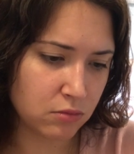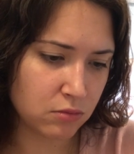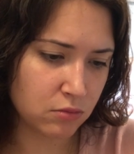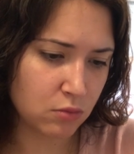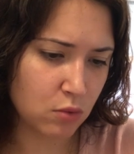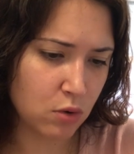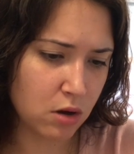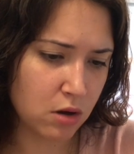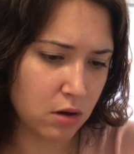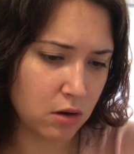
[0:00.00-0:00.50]

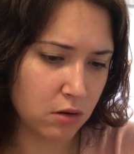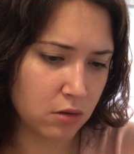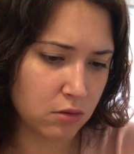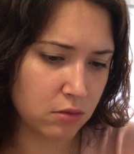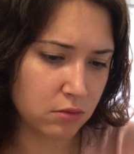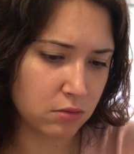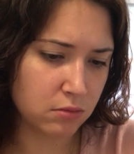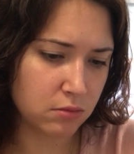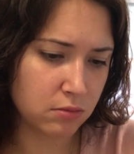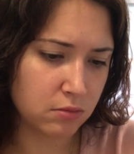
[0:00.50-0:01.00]
Whoa.
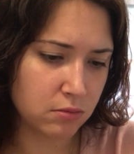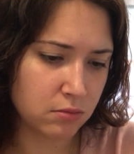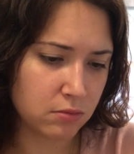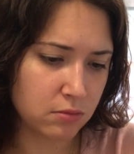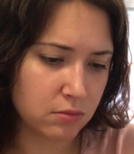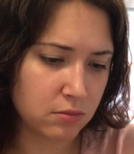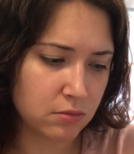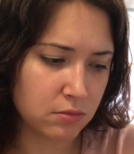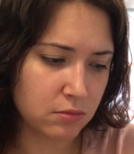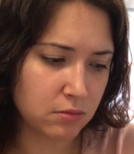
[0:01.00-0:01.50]

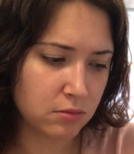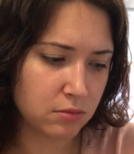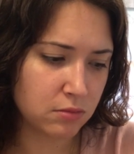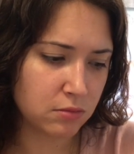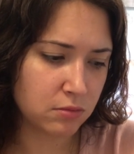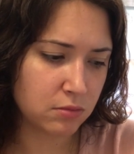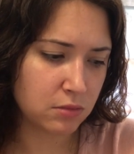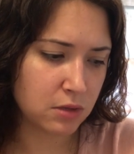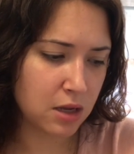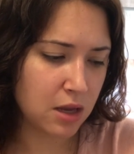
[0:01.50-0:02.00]

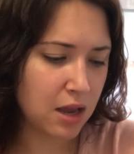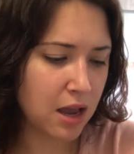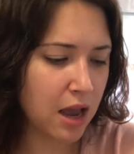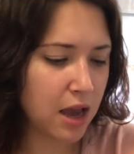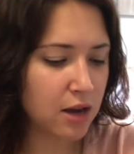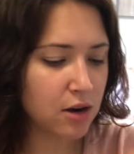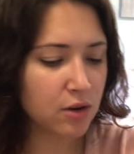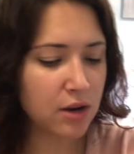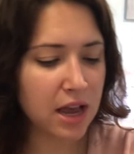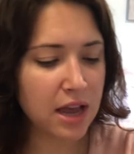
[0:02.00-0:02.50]
I
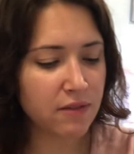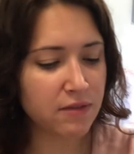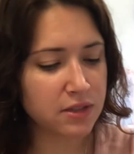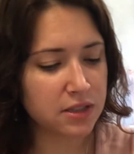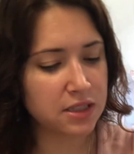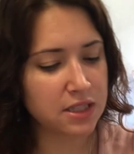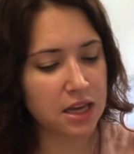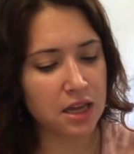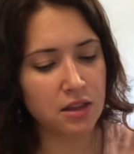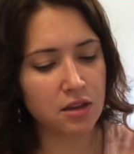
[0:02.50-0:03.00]
don't have a
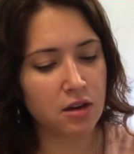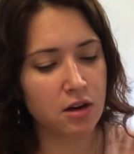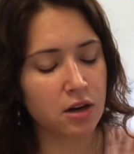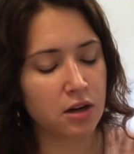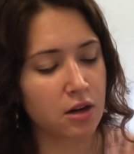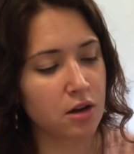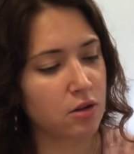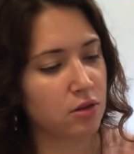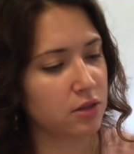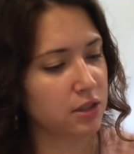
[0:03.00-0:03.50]
death card.
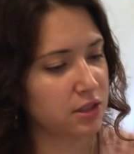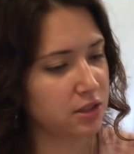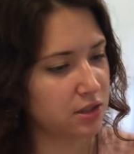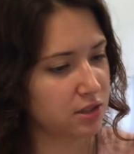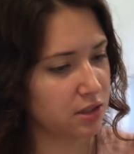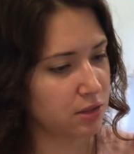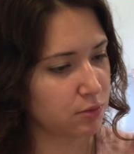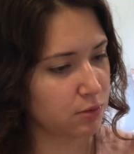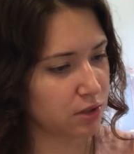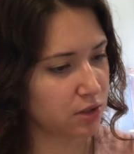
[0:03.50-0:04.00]
Oh, let's
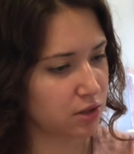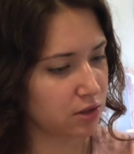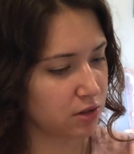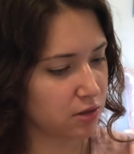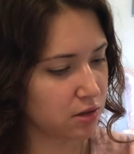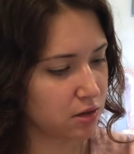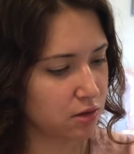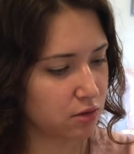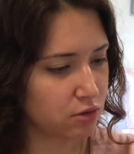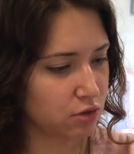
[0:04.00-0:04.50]
see what you're,
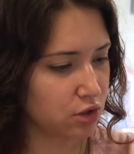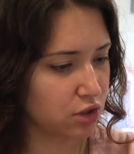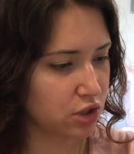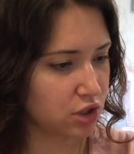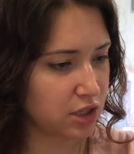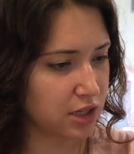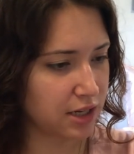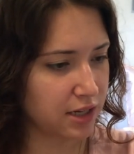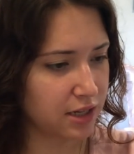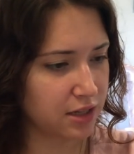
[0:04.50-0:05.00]
oh
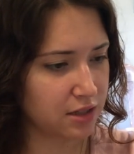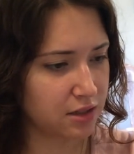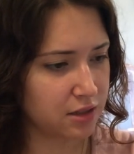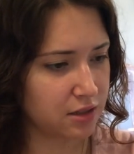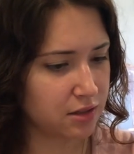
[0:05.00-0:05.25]
shit.